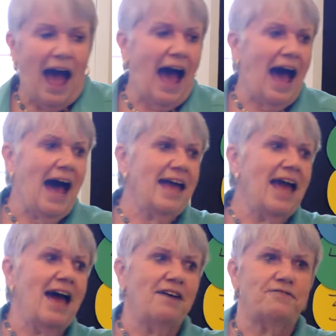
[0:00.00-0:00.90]
I
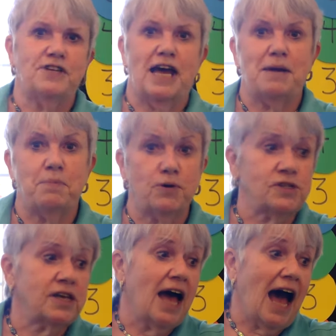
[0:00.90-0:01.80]
have
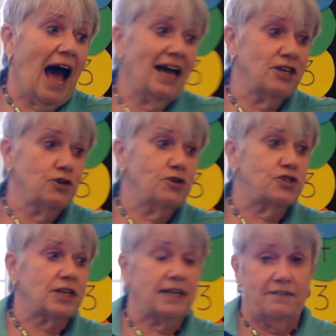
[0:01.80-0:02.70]
neighbors. I
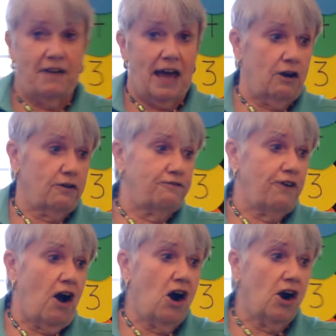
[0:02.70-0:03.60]
used to live out on a
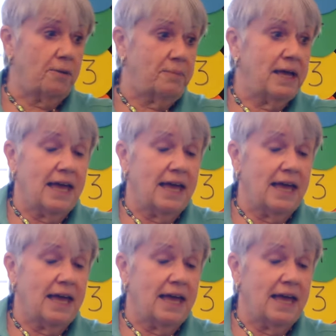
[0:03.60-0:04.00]
farm,